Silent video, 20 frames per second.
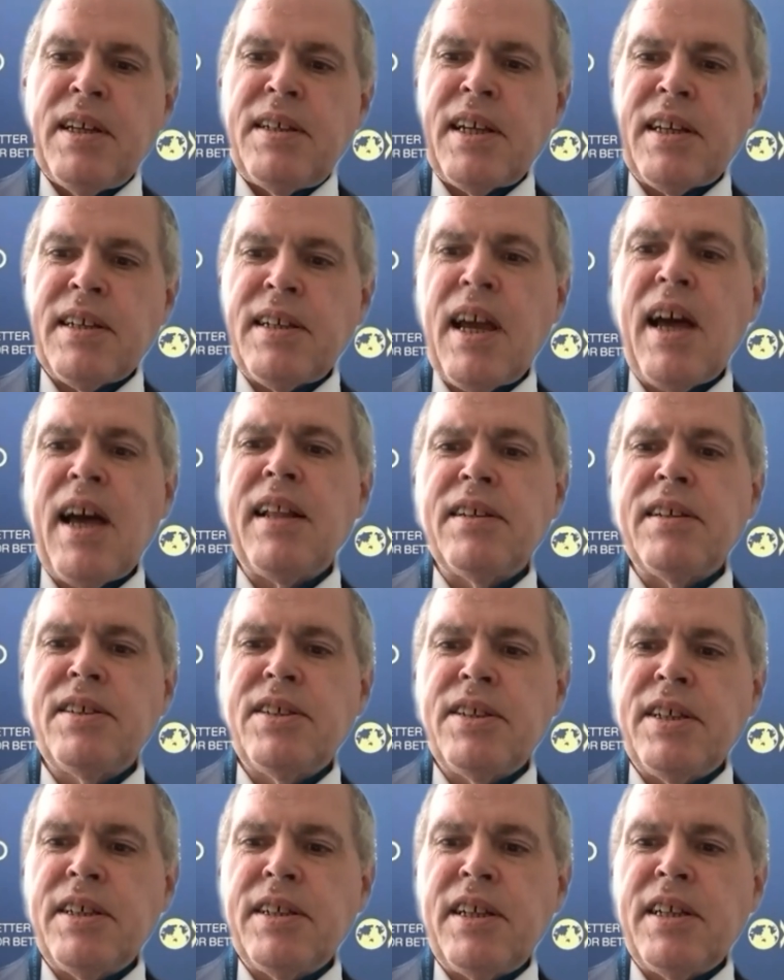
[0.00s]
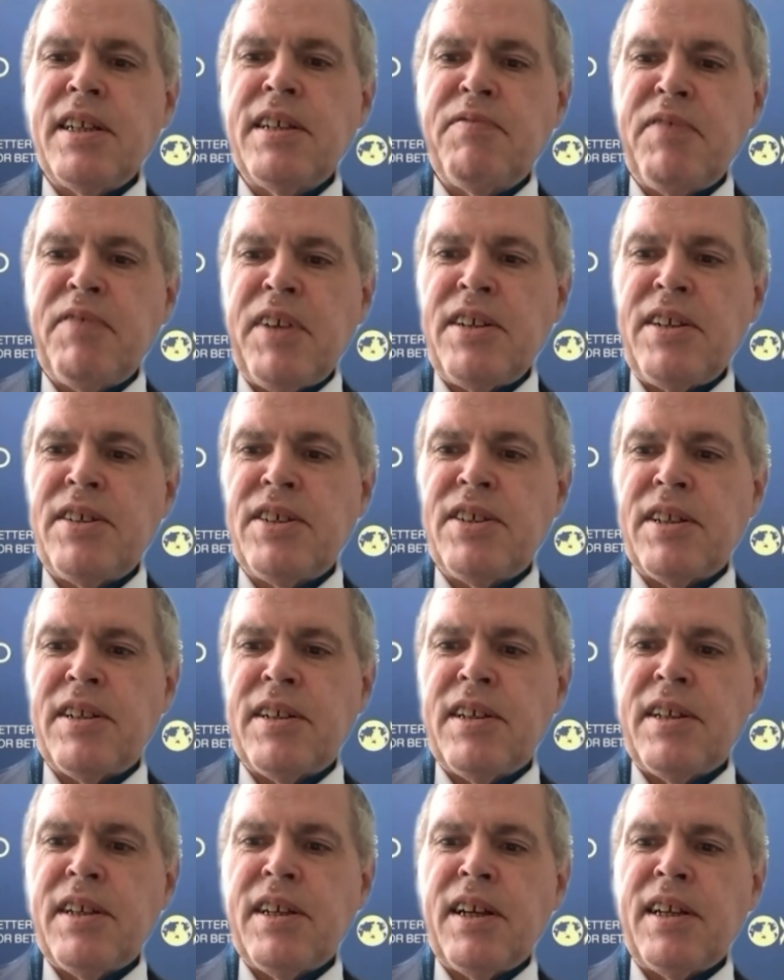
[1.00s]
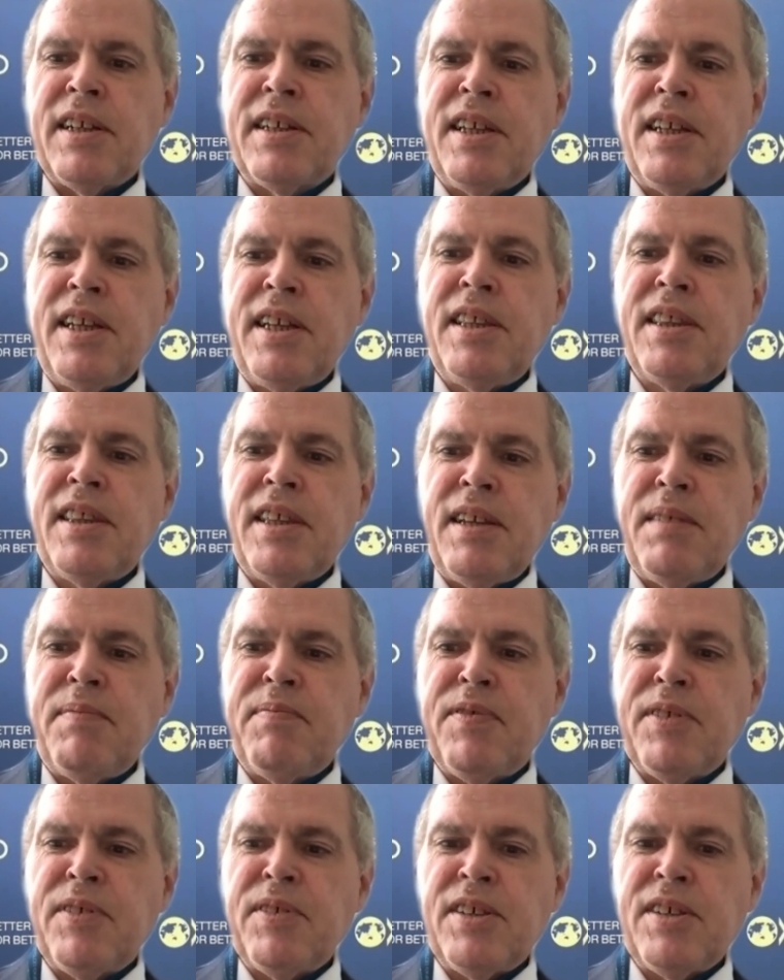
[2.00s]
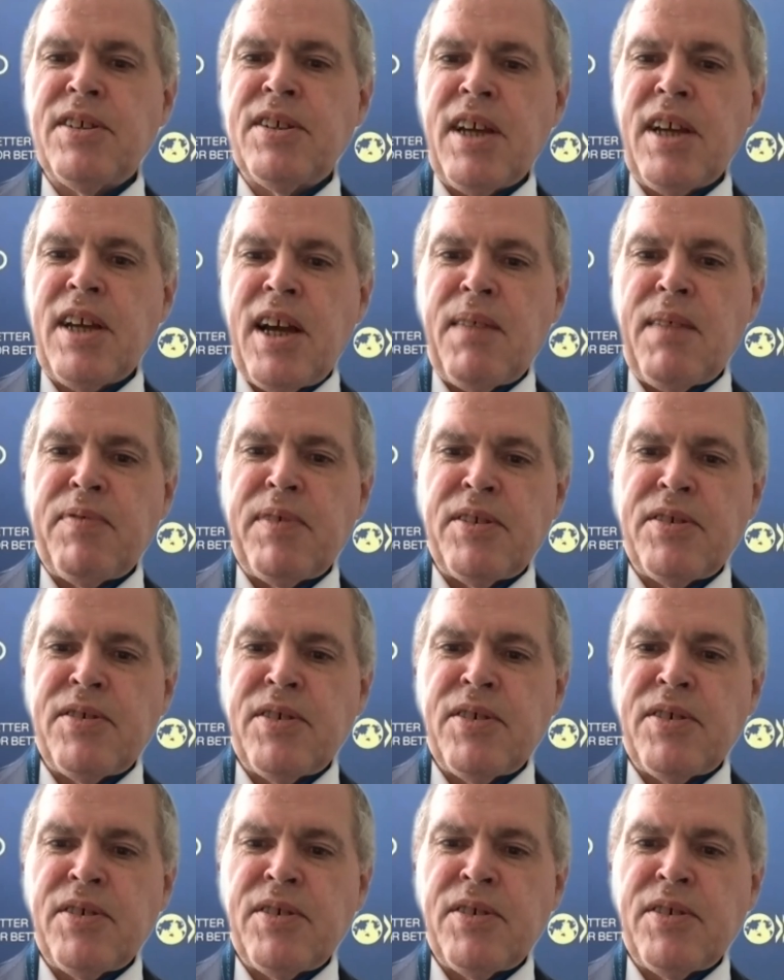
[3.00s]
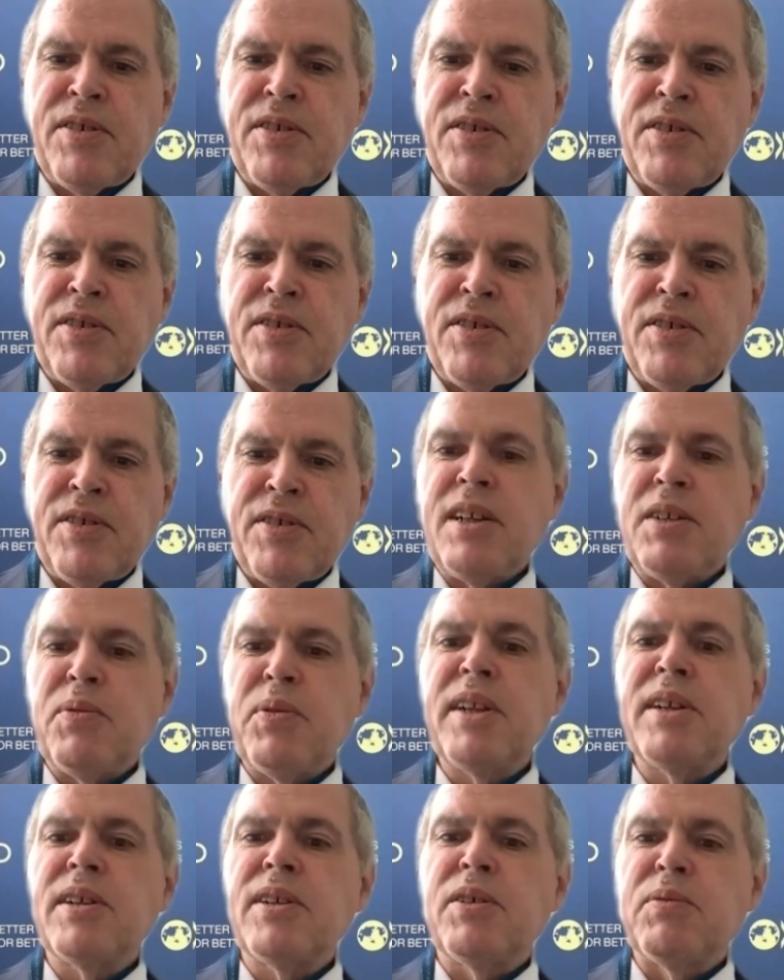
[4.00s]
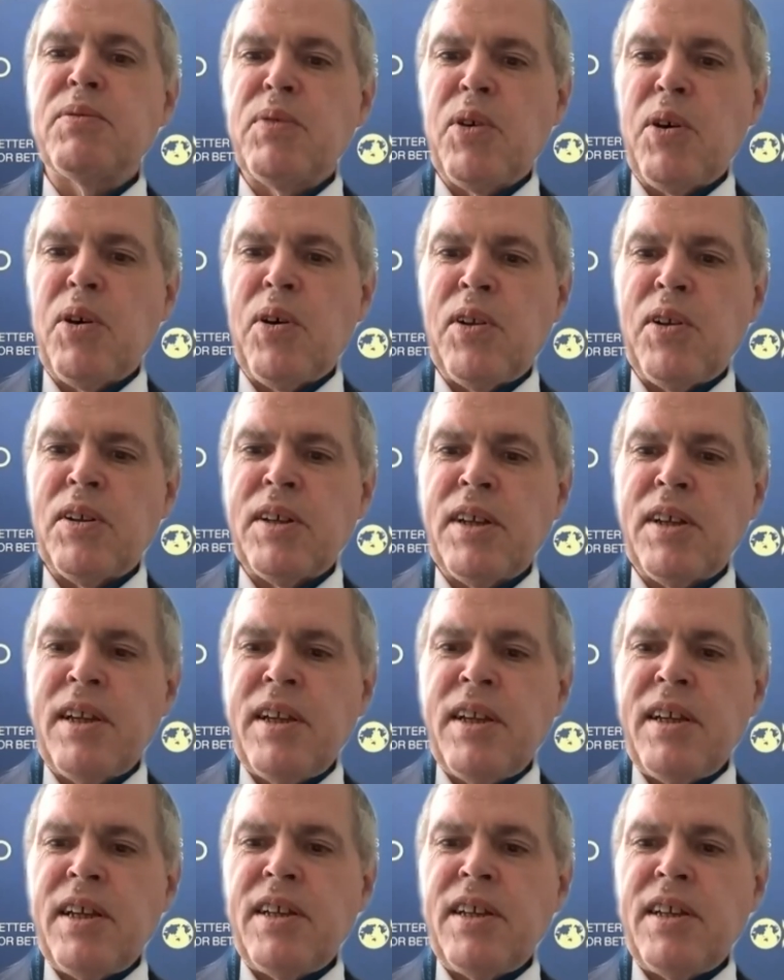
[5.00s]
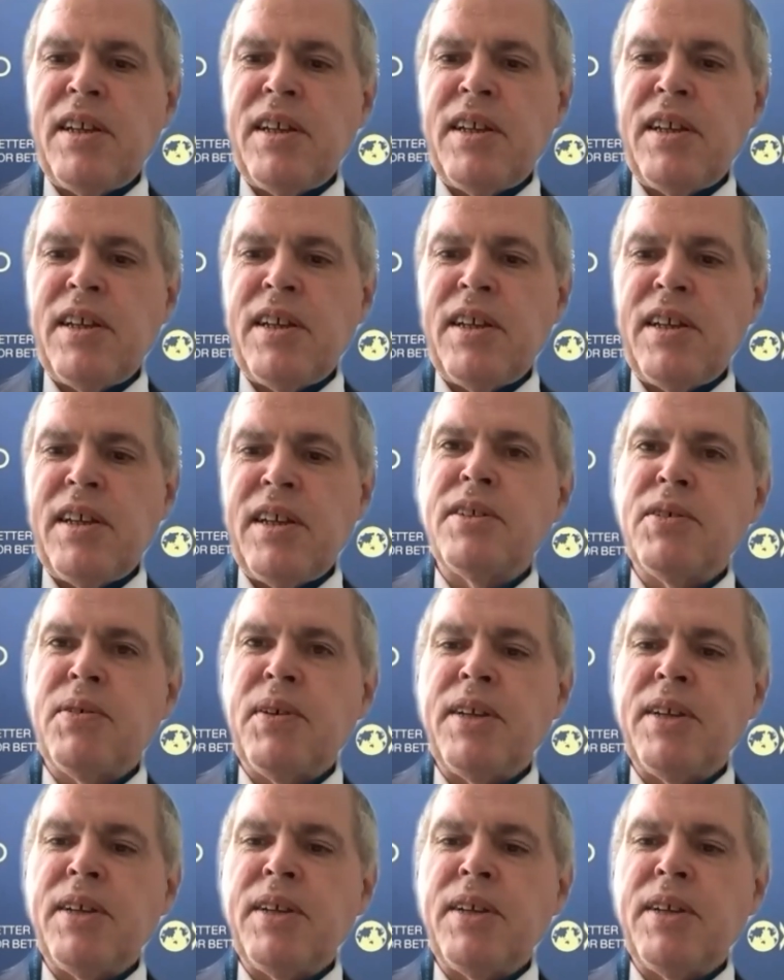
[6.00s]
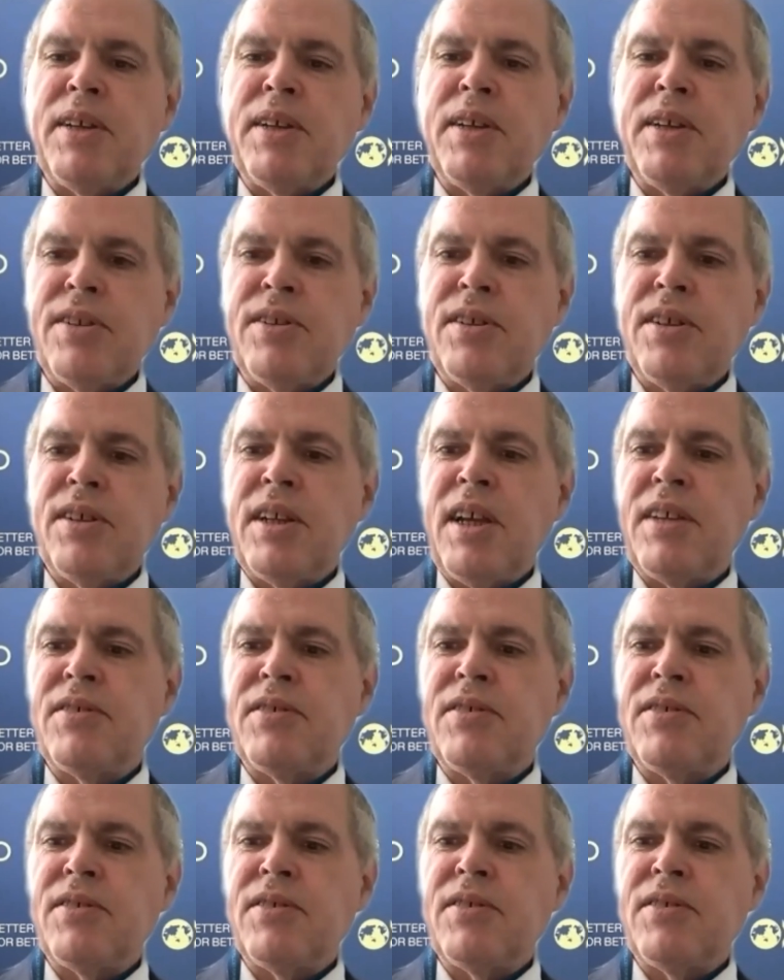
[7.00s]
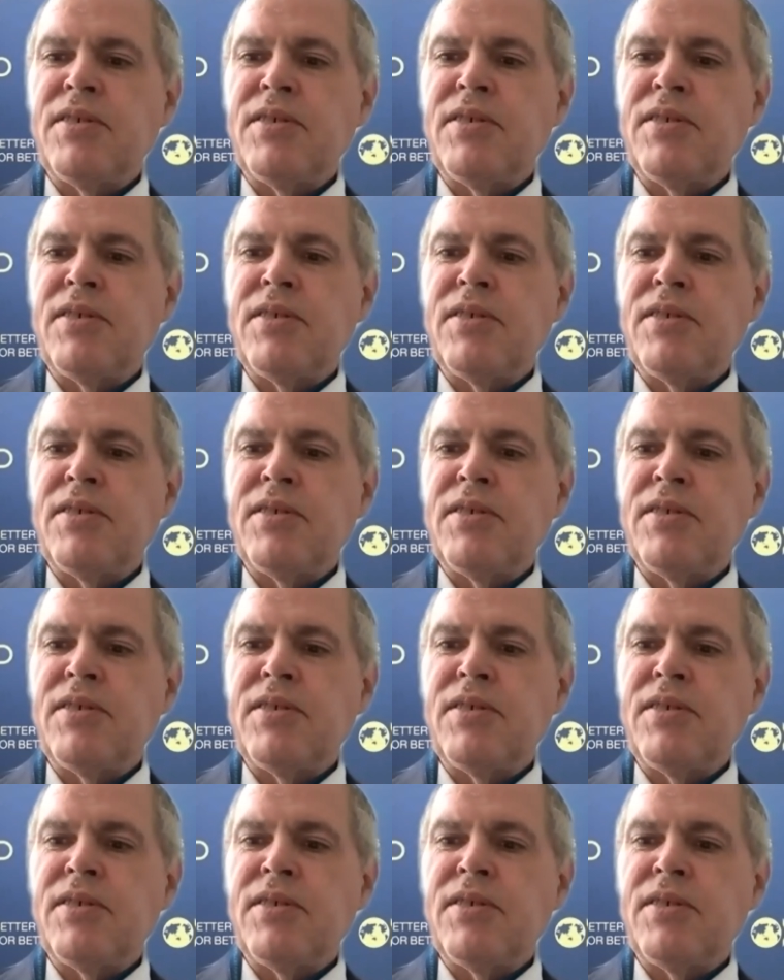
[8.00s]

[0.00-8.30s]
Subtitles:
Technology and innovation, a key theme for this conference, will play a critical role in supporting the transition to net zero,